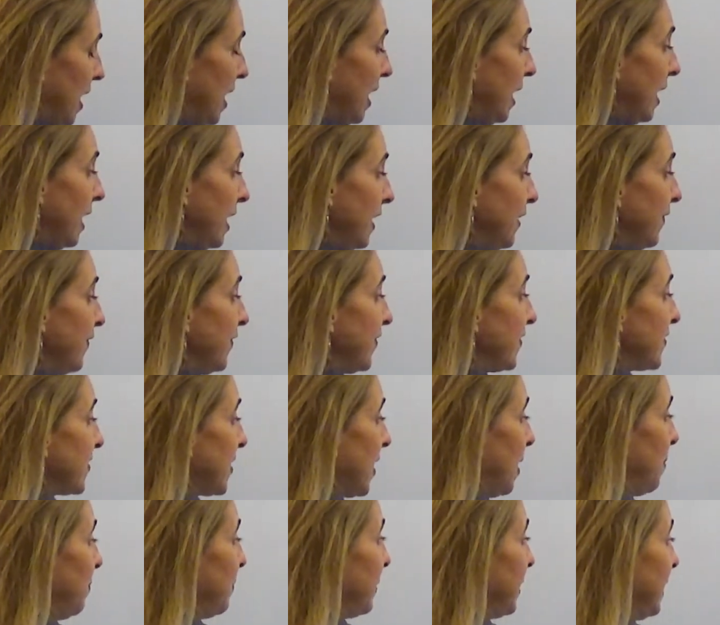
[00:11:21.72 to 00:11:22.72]
If
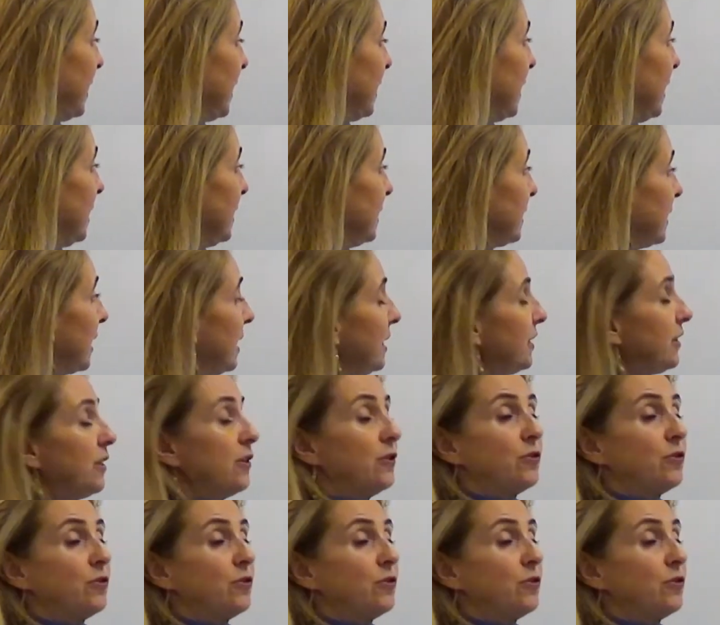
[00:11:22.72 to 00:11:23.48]
some ligand-gated